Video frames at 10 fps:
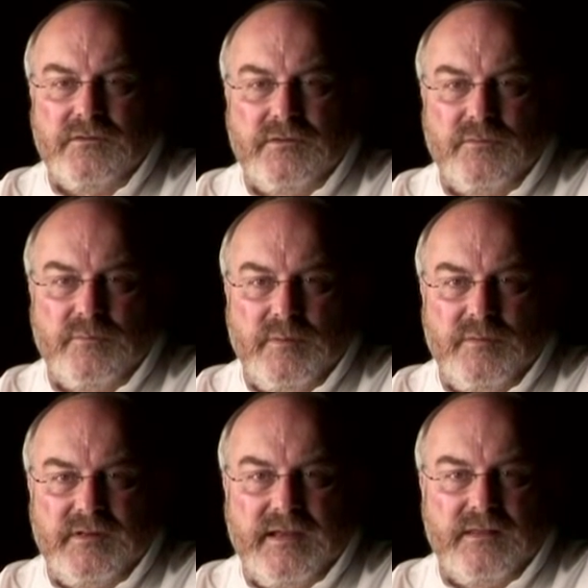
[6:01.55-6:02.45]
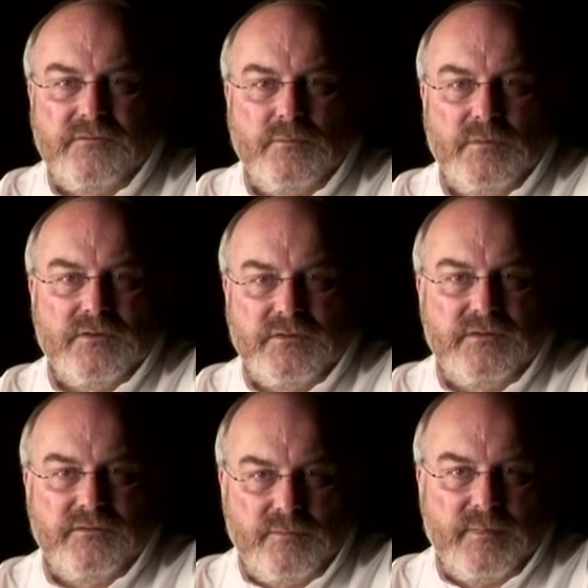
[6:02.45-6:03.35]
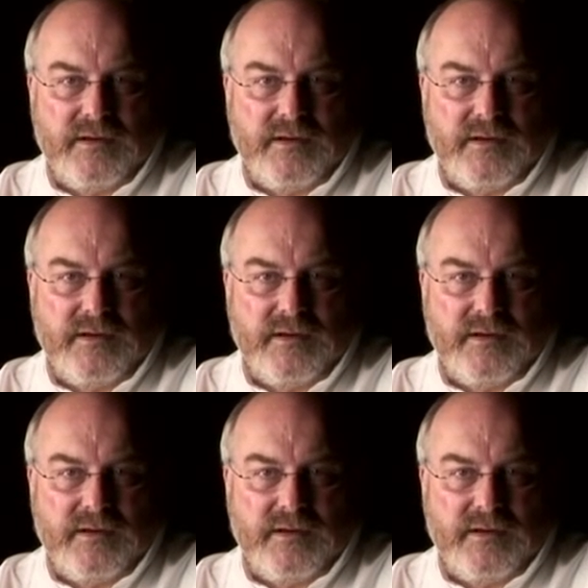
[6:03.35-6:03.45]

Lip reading: of different people together from lots of different